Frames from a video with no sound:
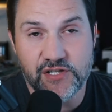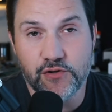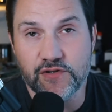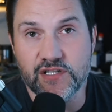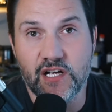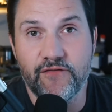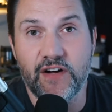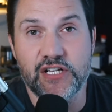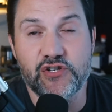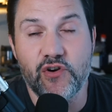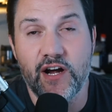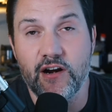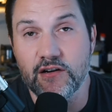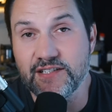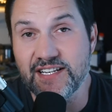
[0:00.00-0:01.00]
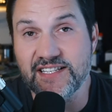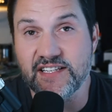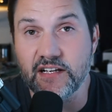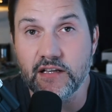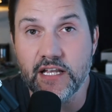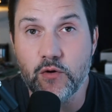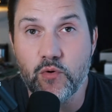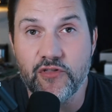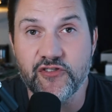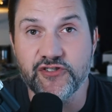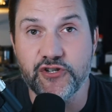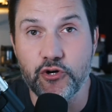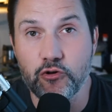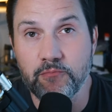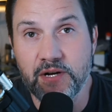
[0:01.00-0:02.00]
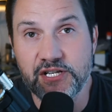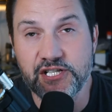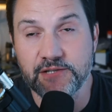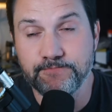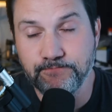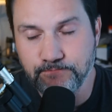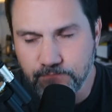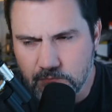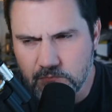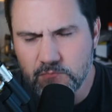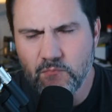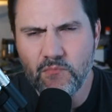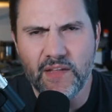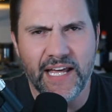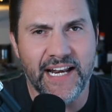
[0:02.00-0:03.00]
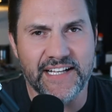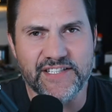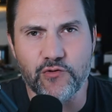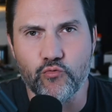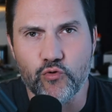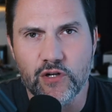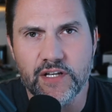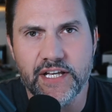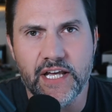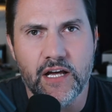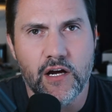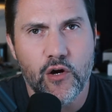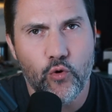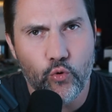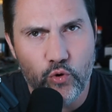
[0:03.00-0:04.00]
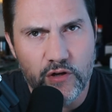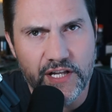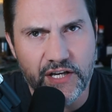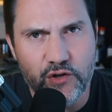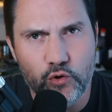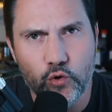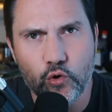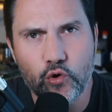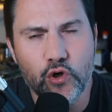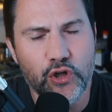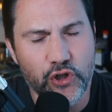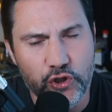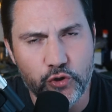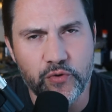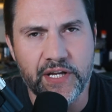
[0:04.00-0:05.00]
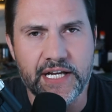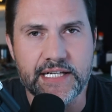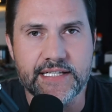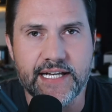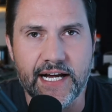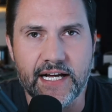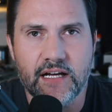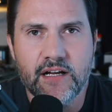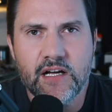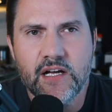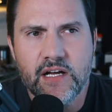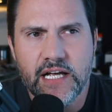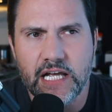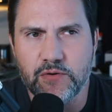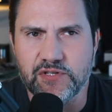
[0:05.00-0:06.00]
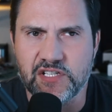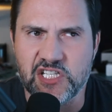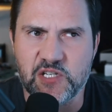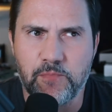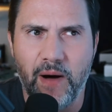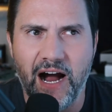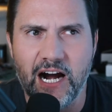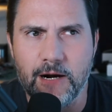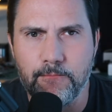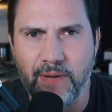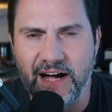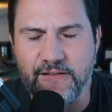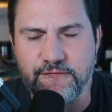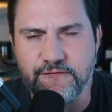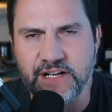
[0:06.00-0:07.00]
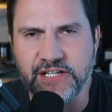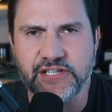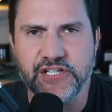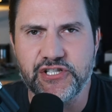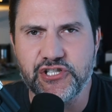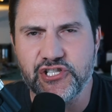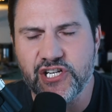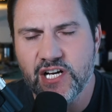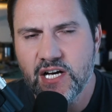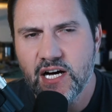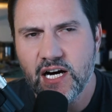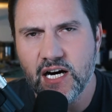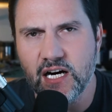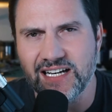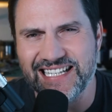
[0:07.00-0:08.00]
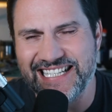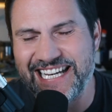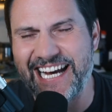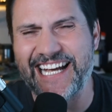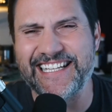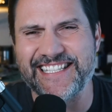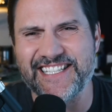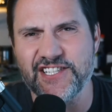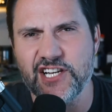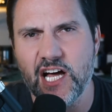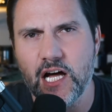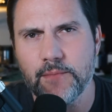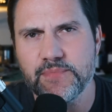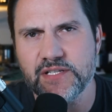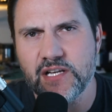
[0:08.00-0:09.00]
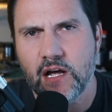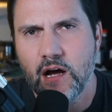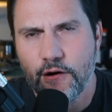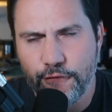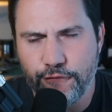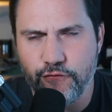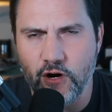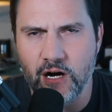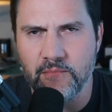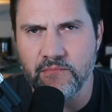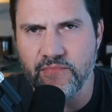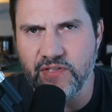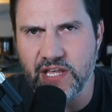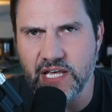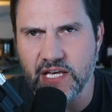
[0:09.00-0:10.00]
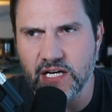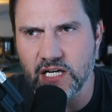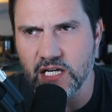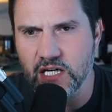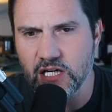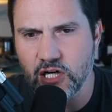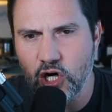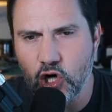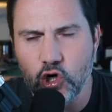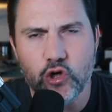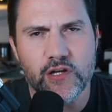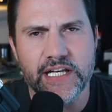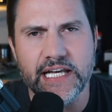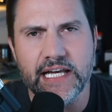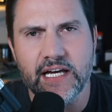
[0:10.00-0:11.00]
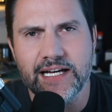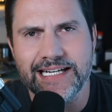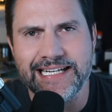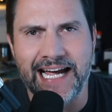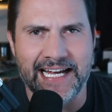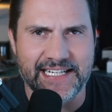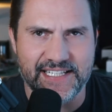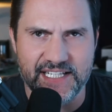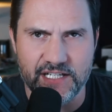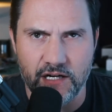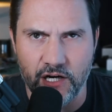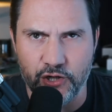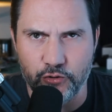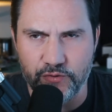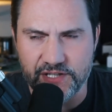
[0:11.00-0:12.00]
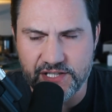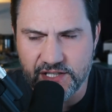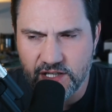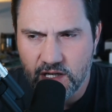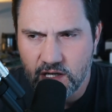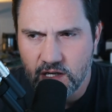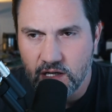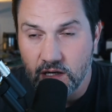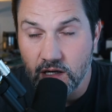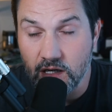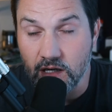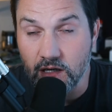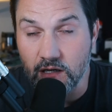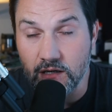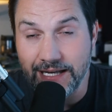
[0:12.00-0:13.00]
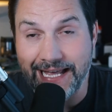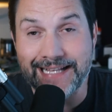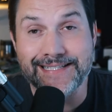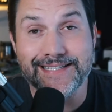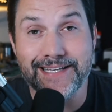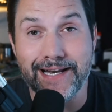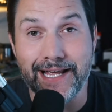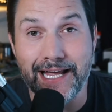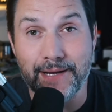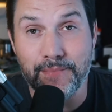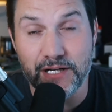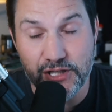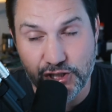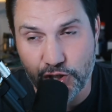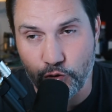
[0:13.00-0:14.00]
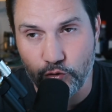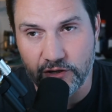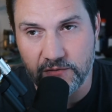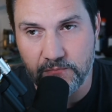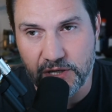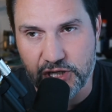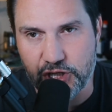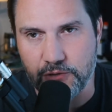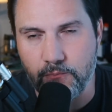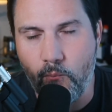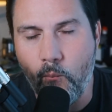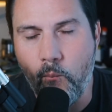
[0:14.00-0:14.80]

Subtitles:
of new stuff I tried artistically with the general admission, and it's a really, really cool, unique deck. It was inspired by vintage ticket stubs from the early 1900s, hence the name General Admission.